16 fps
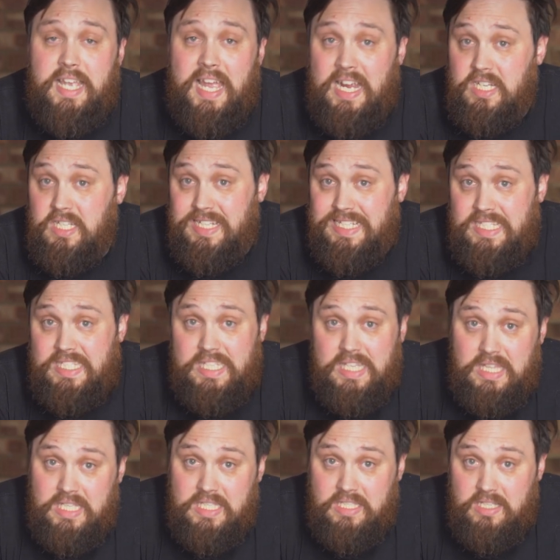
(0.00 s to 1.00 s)
actually
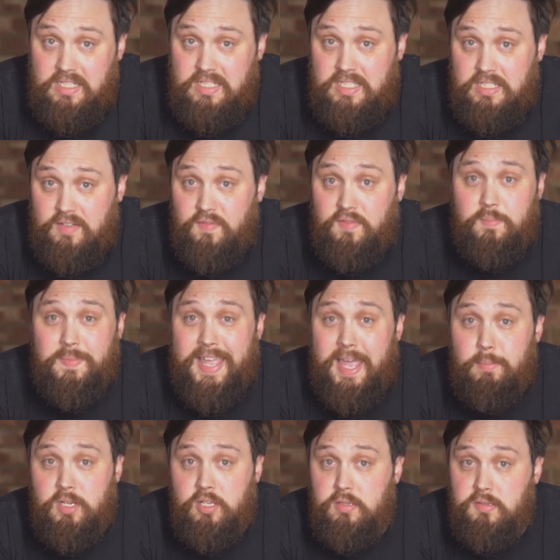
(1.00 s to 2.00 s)
synthesized from
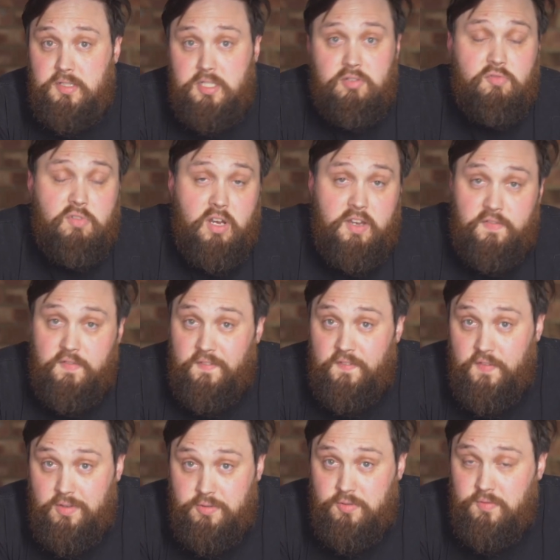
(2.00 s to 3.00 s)
chemicals derived from
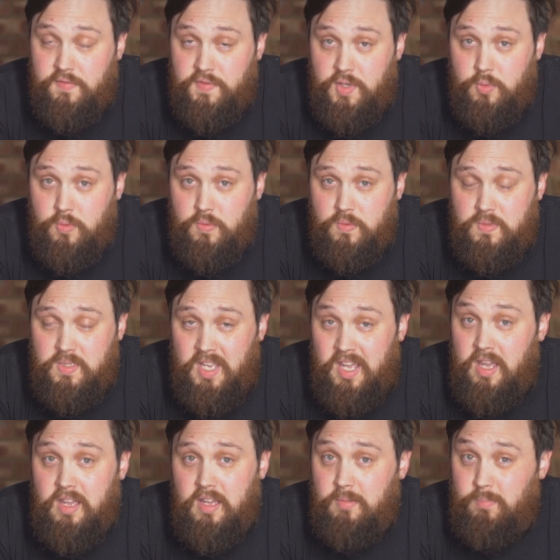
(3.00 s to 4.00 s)
fossil fuels,
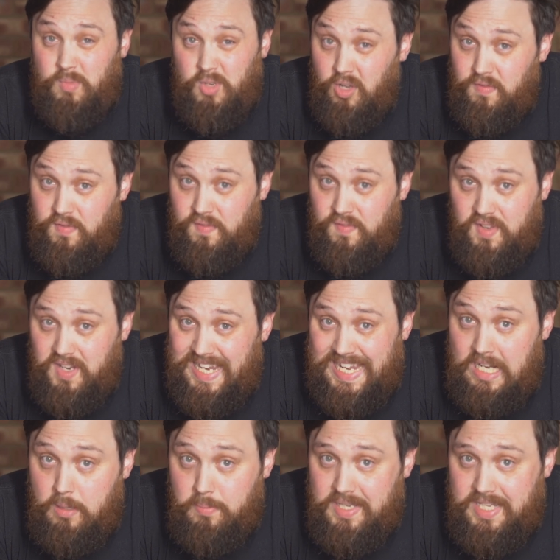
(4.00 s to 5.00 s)
not from
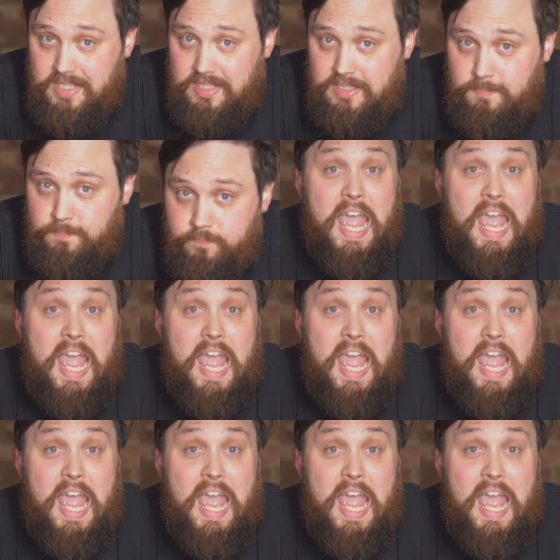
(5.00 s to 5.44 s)
vanilla beans.